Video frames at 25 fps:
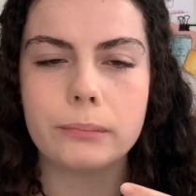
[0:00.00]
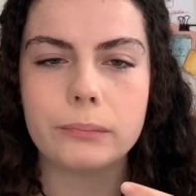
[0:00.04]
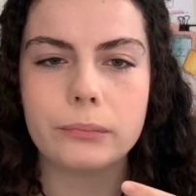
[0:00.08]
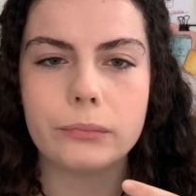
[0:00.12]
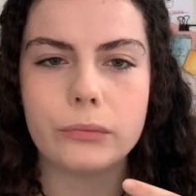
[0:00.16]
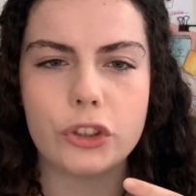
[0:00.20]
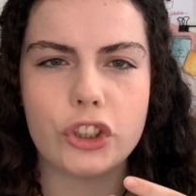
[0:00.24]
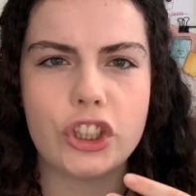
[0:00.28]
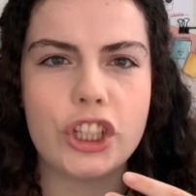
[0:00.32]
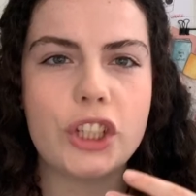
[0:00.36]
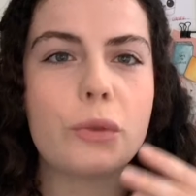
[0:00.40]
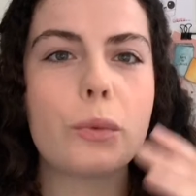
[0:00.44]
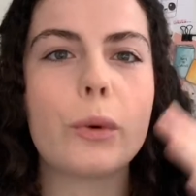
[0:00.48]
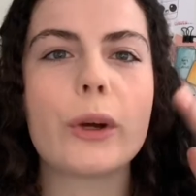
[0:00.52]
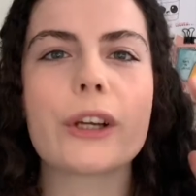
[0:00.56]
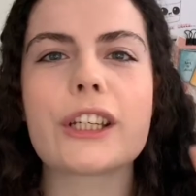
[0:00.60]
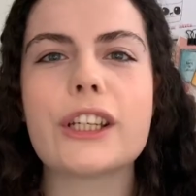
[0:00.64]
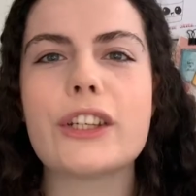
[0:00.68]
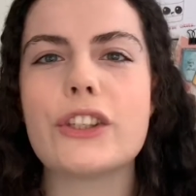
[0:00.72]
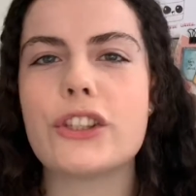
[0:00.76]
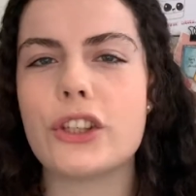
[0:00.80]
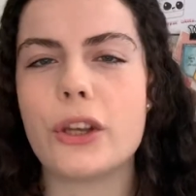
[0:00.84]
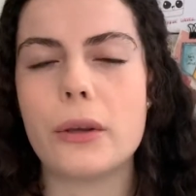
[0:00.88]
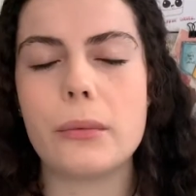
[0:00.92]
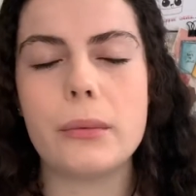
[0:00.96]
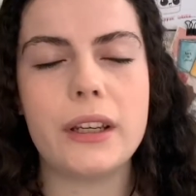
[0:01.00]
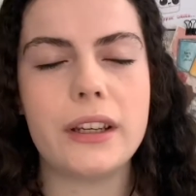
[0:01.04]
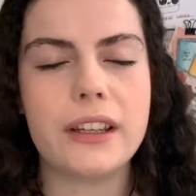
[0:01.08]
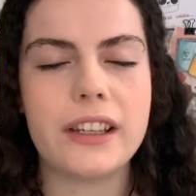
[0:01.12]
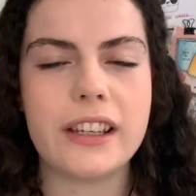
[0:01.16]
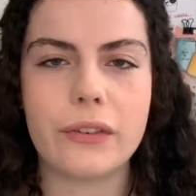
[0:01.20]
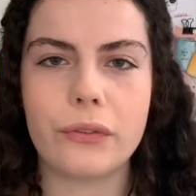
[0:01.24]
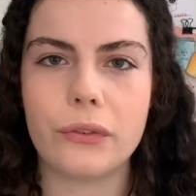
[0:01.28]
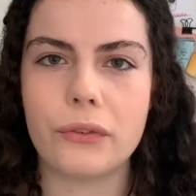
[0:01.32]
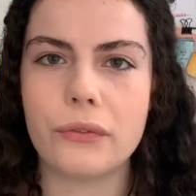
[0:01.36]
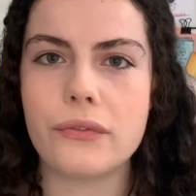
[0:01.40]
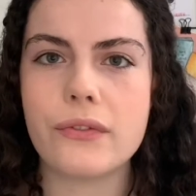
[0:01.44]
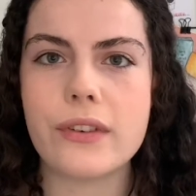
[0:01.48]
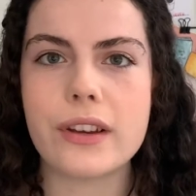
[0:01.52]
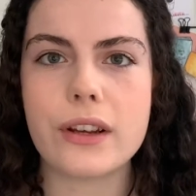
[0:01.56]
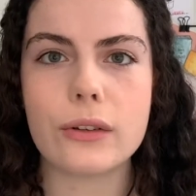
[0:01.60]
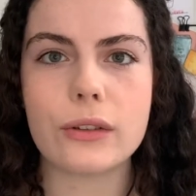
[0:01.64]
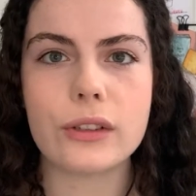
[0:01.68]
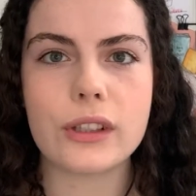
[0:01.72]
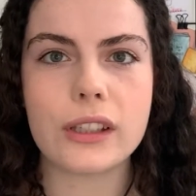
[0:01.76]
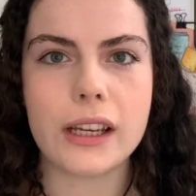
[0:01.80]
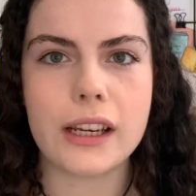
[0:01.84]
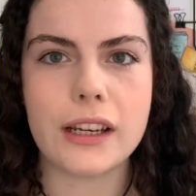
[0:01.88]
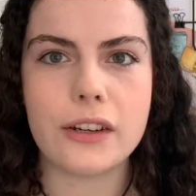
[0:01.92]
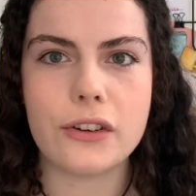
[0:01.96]
She's worked in so many different
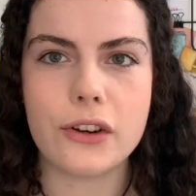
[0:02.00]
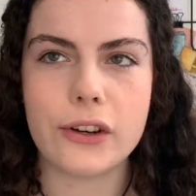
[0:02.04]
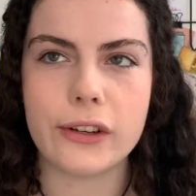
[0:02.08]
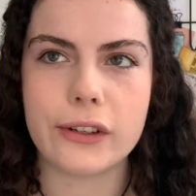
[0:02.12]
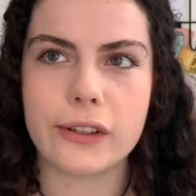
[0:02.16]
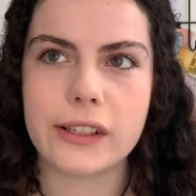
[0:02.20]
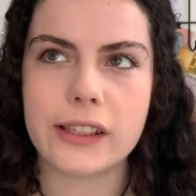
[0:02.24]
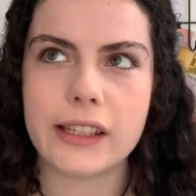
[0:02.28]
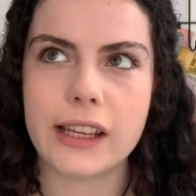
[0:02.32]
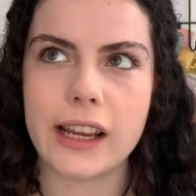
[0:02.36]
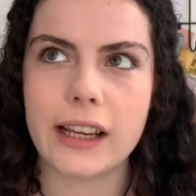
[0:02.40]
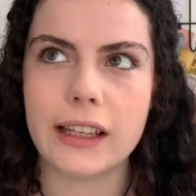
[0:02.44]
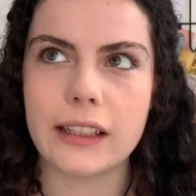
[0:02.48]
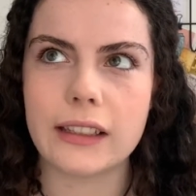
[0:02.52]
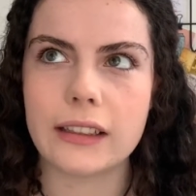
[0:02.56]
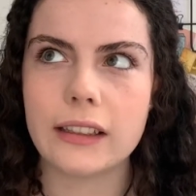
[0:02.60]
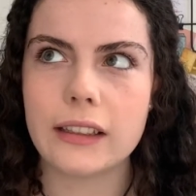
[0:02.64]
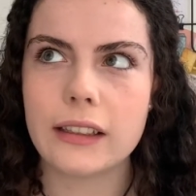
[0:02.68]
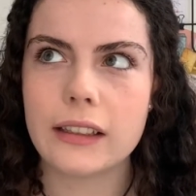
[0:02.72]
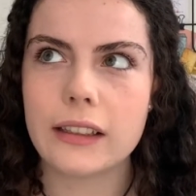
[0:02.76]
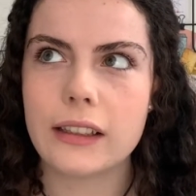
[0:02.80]
fields in nursing,